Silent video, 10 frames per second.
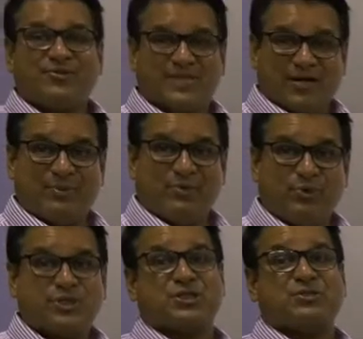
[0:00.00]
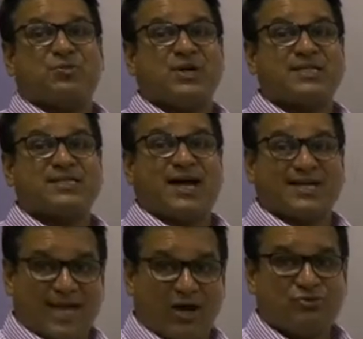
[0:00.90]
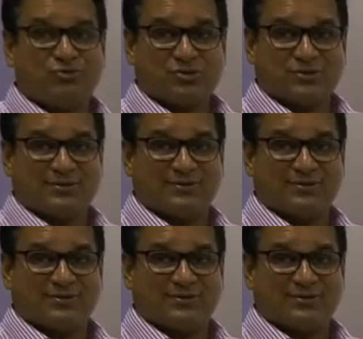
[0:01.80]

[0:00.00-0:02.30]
you tell me which words are nouns?